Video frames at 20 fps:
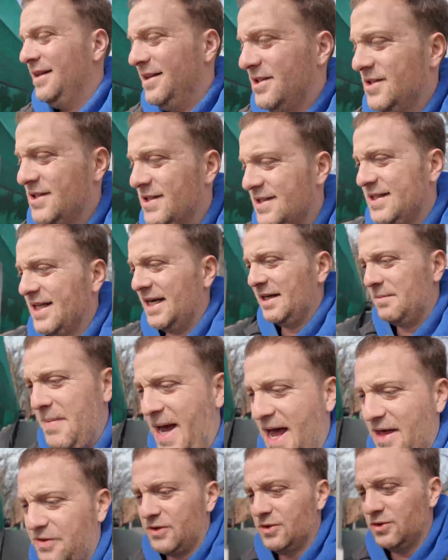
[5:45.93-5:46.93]
this is like
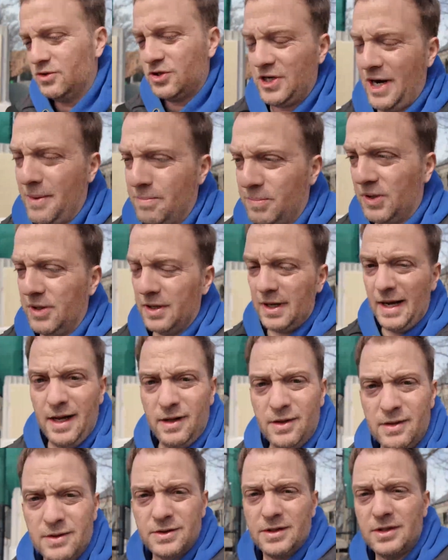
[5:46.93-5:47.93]
Matthew Shepard,
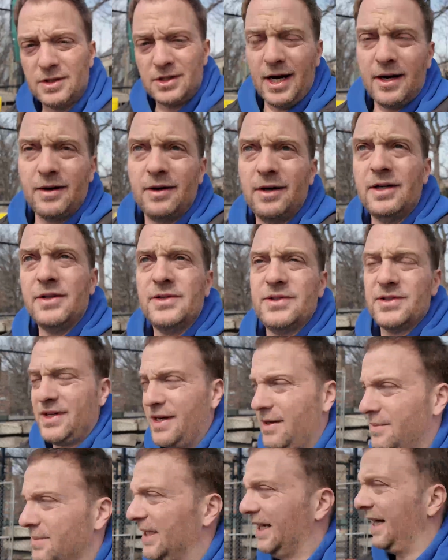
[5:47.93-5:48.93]
Ellen DeGeneres
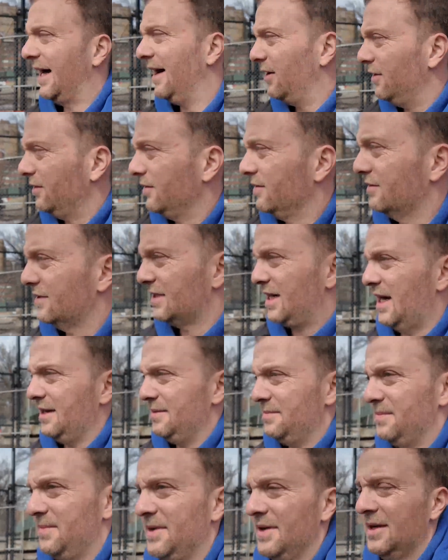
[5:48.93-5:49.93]
coming out
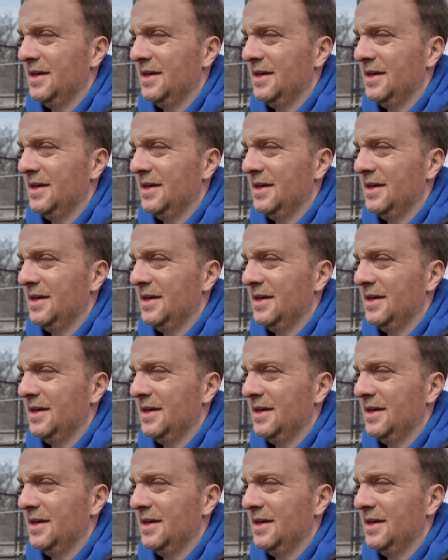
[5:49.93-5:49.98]
time.